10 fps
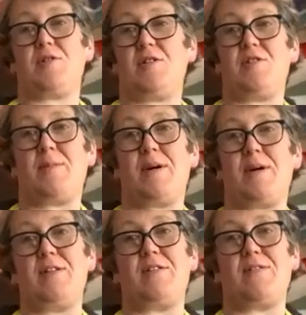in
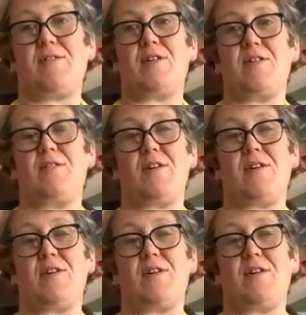demand for